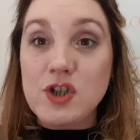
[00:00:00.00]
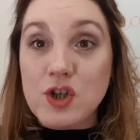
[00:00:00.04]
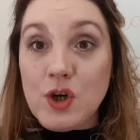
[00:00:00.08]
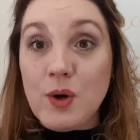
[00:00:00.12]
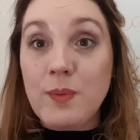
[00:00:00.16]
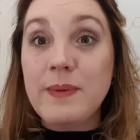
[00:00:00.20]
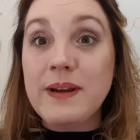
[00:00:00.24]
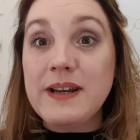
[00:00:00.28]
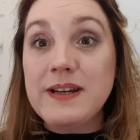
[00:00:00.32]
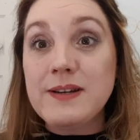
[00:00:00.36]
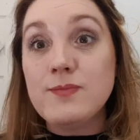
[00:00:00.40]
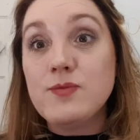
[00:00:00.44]
Your
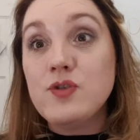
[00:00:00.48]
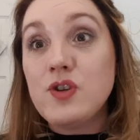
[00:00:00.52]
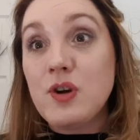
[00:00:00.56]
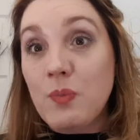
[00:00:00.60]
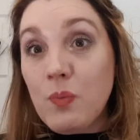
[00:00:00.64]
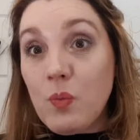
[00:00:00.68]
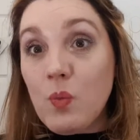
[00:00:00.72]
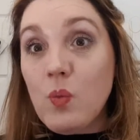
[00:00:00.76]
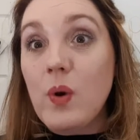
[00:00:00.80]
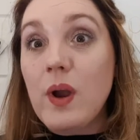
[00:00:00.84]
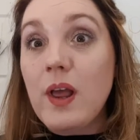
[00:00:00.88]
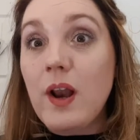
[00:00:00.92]
mediumship
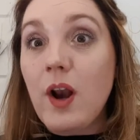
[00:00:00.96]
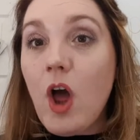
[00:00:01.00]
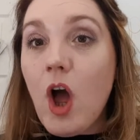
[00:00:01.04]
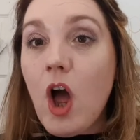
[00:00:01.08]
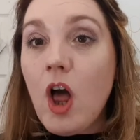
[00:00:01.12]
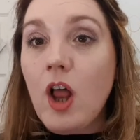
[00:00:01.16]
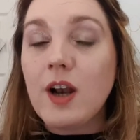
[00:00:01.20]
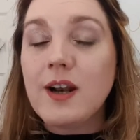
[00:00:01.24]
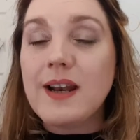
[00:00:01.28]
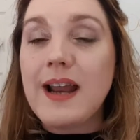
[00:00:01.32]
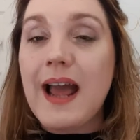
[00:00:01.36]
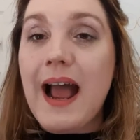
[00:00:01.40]
will
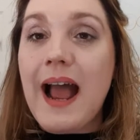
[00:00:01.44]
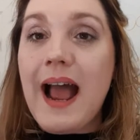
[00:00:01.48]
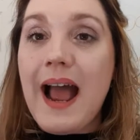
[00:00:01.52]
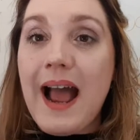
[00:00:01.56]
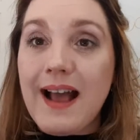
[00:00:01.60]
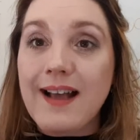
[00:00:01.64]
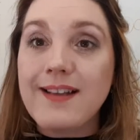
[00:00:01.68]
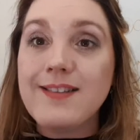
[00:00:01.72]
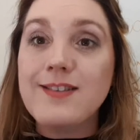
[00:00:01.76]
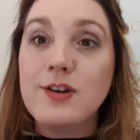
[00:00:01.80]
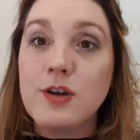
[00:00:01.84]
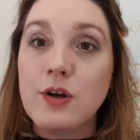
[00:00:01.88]
alter
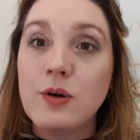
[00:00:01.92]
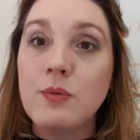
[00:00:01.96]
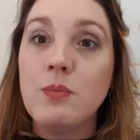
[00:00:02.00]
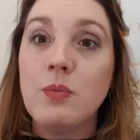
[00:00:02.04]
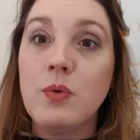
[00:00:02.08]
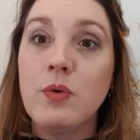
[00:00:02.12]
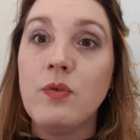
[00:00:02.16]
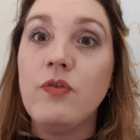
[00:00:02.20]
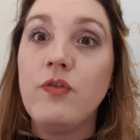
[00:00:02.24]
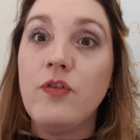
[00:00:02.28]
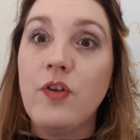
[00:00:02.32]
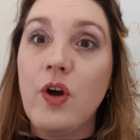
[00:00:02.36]
as you
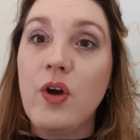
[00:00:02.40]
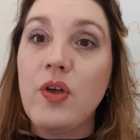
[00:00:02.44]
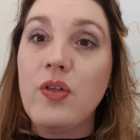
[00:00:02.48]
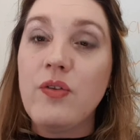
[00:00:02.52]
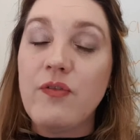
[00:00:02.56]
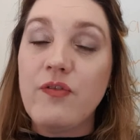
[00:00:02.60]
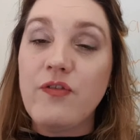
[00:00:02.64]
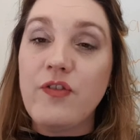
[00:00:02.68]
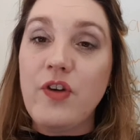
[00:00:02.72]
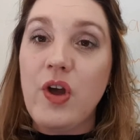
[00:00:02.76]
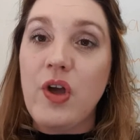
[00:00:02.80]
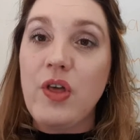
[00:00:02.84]
move further
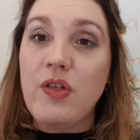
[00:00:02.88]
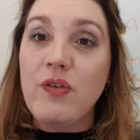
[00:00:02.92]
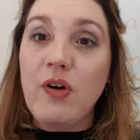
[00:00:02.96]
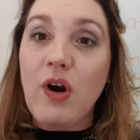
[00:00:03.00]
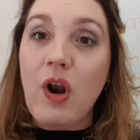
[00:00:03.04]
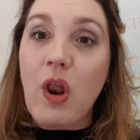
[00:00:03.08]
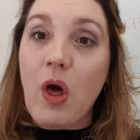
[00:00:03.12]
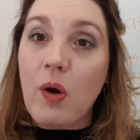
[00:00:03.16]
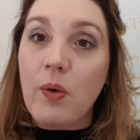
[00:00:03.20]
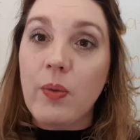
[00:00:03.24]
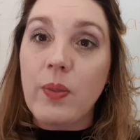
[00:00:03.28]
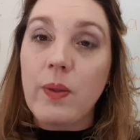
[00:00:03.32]
and further
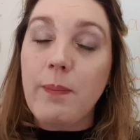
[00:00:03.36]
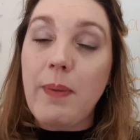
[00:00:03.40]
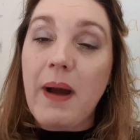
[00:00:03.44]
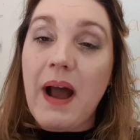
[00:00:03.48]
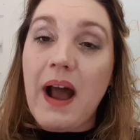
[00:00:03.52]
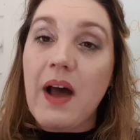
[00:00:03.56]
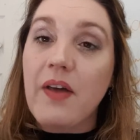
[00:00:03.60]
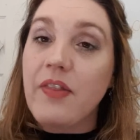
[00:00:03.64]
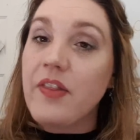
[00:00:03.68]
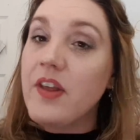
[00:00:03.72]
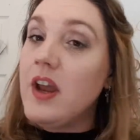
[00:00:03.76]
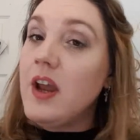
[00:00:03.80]
along the
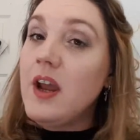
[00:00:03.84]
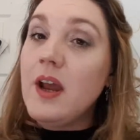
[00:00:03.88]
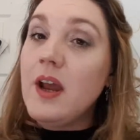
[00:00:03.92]
path.